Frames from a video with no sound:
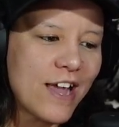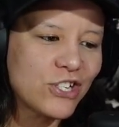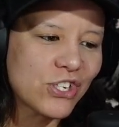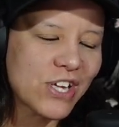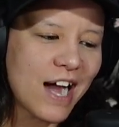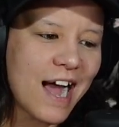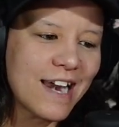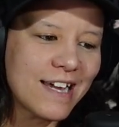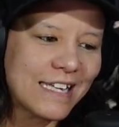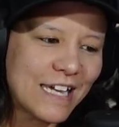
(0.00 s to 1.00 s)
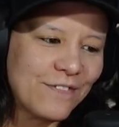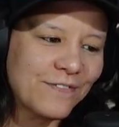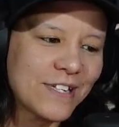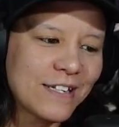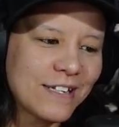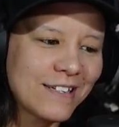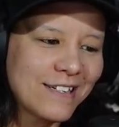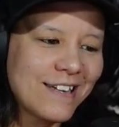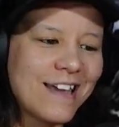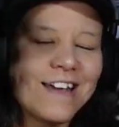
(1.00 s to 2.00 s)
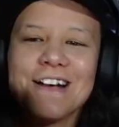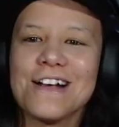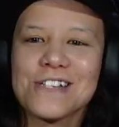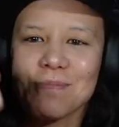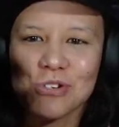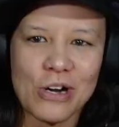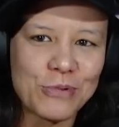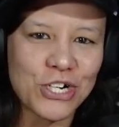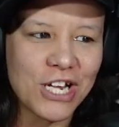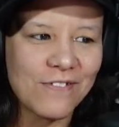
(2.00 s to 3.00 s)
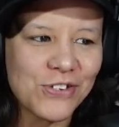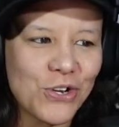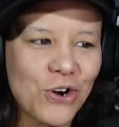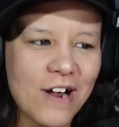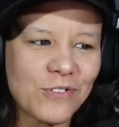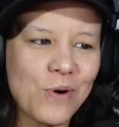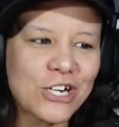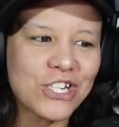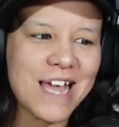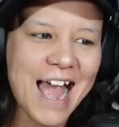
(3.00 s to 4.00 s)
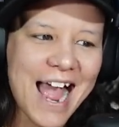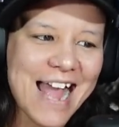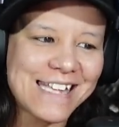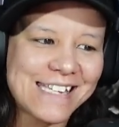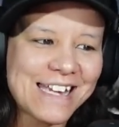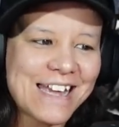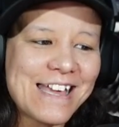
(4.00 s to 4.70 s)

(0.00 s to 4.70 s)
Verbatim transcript: that just got a gift, a subscription gift so you don't have to watch the ads,